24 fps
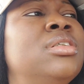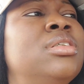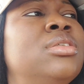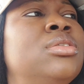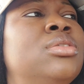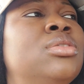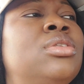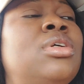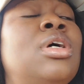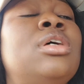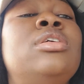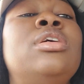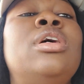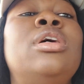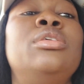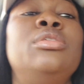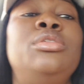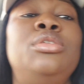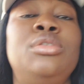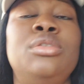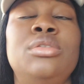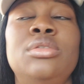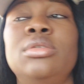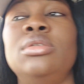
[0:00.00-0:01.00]

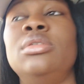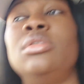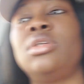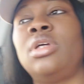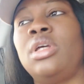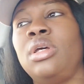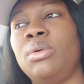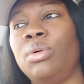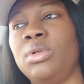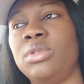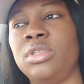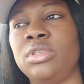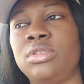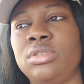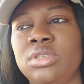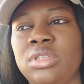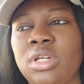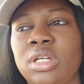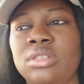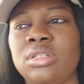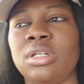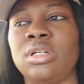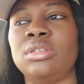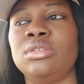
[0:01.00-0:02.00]
2002. Okay, it was a
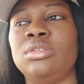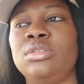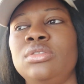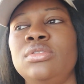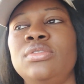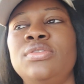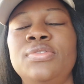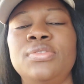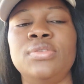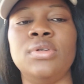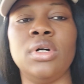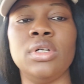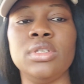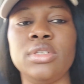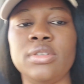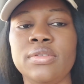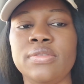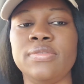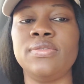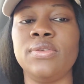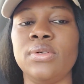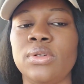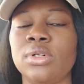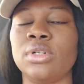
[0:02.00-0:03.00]
2002 Ford
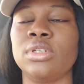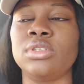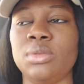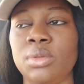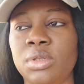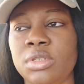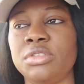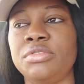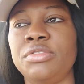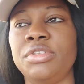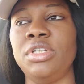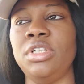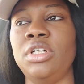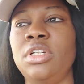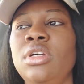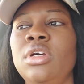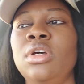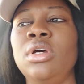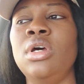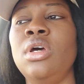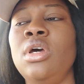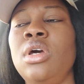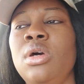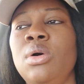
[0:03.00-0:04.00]
Focus. It
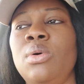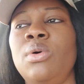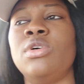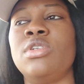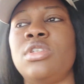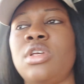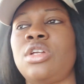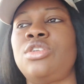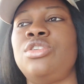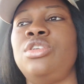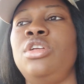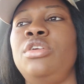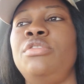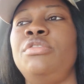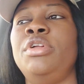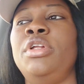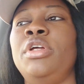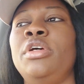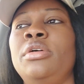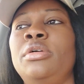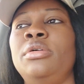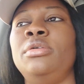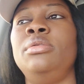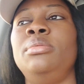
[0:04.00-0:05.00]
was actually
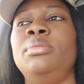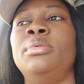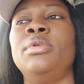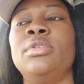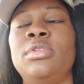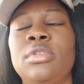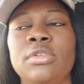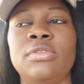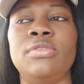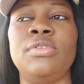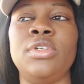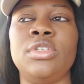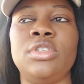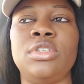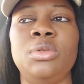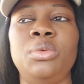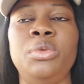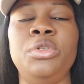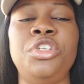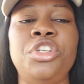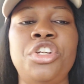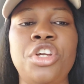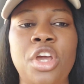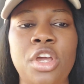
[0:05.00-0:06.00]
really good, but obviously
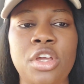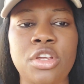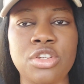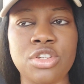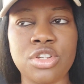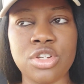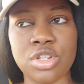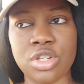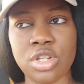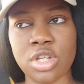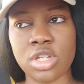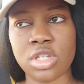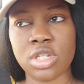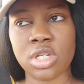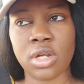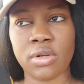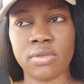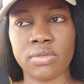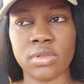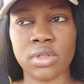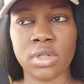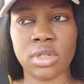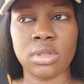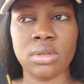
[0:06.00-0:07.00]
we changed it
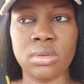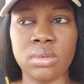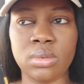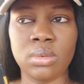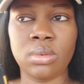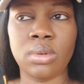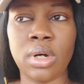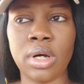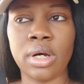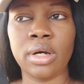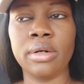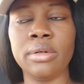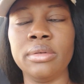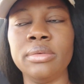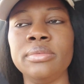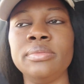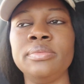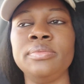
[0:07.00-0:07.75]
after a while.